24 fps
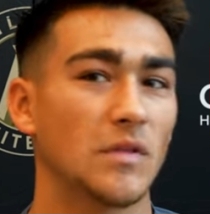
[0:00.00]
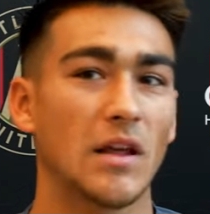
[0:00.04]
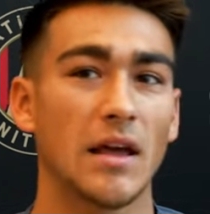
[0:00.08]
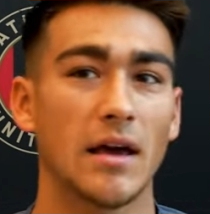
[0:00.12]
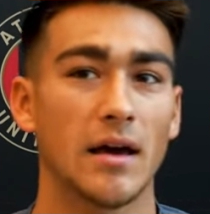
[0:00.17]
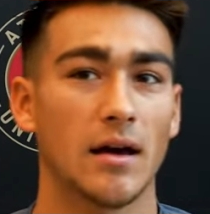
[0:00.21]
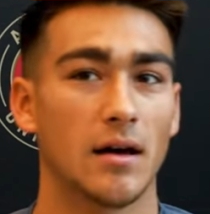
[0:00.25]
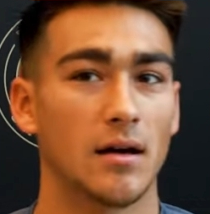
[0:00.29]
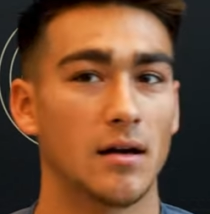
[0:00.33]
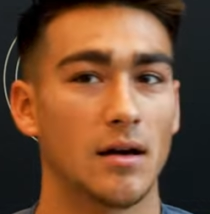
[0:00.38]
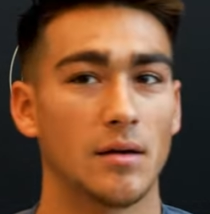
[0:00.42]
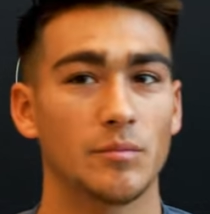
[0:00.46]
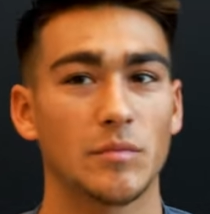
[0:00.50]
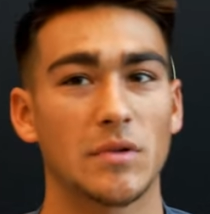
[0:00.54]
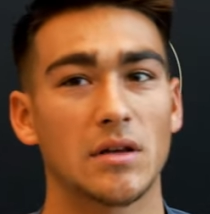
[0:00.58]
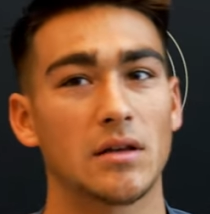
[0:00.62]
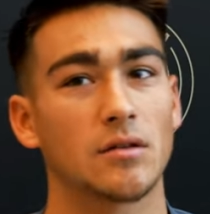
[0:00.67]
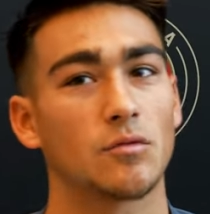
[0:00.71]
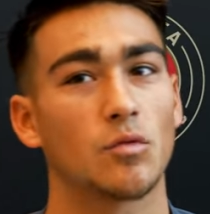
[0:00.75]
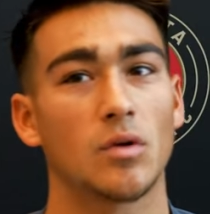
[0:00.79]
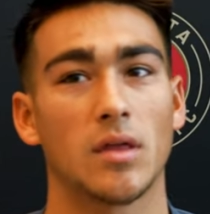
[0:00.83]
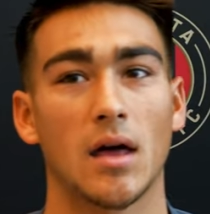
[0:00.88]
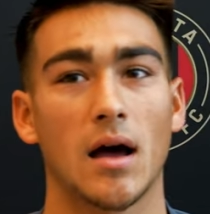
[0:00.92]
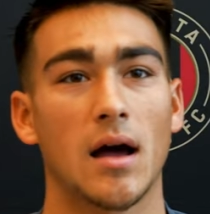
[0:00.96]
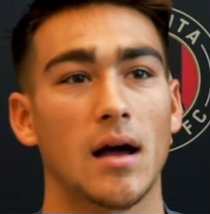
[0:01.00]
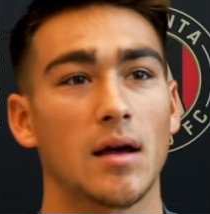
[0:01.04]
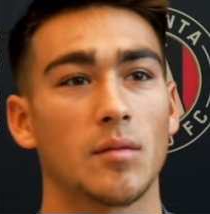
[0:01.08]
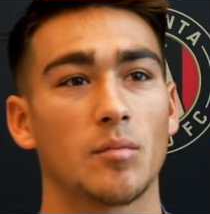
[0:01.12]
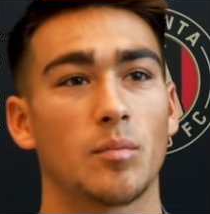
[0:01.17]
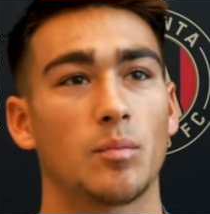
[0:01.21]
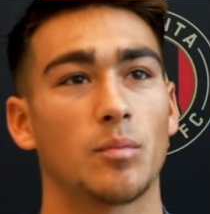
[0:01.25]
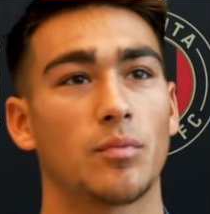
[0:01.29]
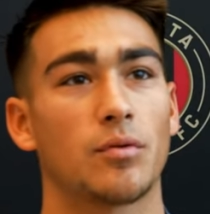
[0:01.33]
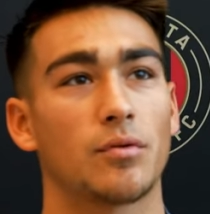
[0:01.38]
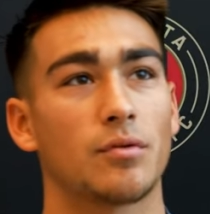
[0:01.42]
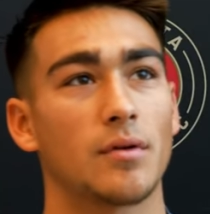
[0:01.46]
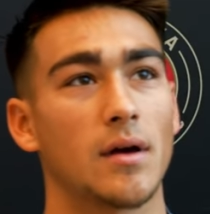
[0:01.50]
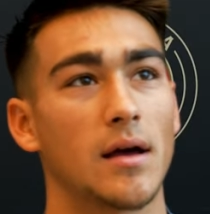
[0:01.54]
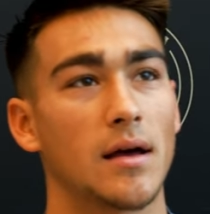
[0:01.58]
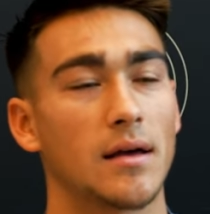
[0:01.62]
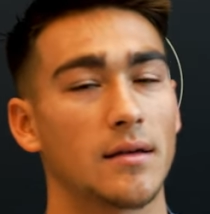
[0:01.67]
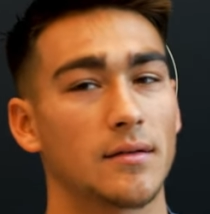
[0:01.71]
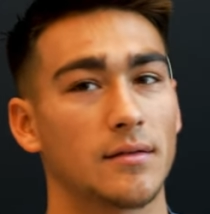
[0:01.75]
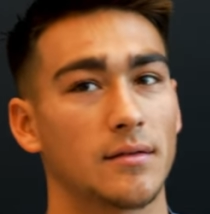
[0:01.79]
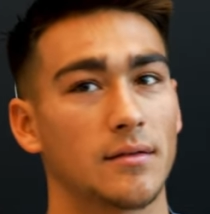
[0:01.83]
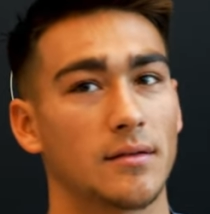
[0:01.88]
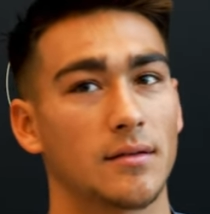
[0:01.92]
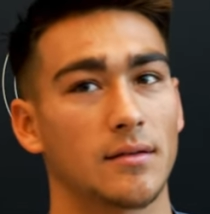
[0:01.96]
Yeah, I mean, with high
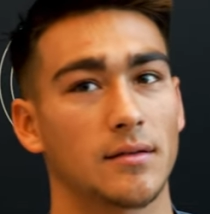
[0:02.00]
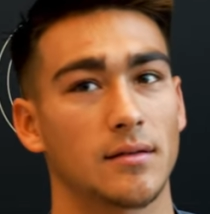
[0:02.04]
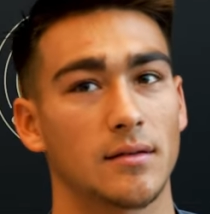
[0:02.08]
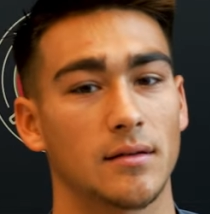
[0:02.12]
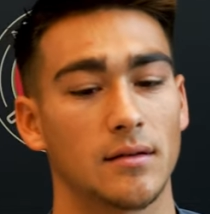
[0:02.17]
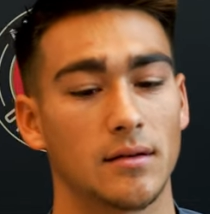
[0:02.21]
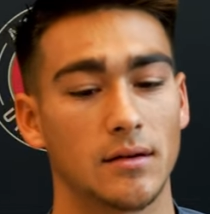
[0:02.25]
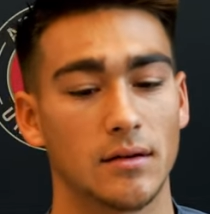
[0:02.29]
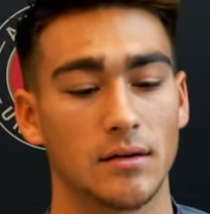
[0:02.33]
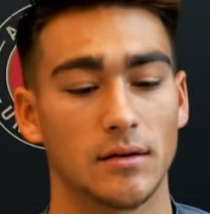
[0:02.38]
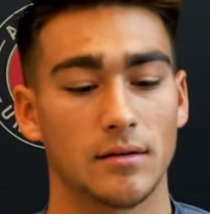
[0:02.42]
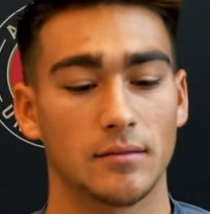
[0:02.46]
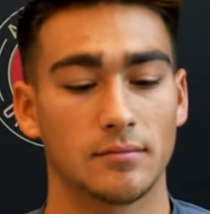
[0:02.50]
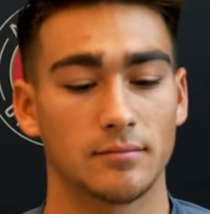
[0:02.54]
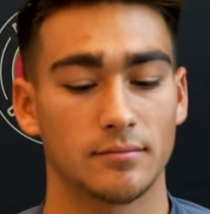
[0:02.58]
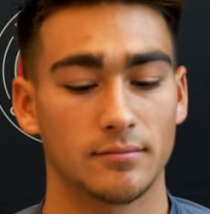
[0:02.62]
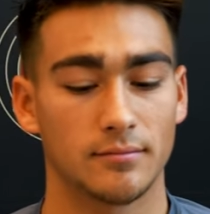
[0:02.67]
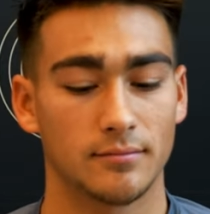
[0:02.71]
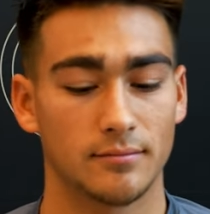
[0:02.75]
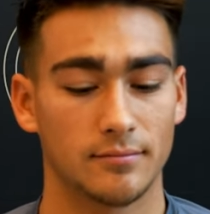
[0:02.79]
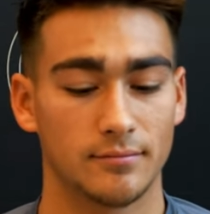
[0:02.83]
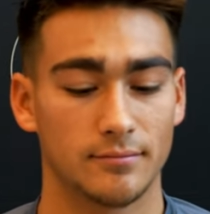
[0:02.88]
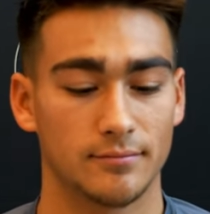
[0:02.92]
press, um,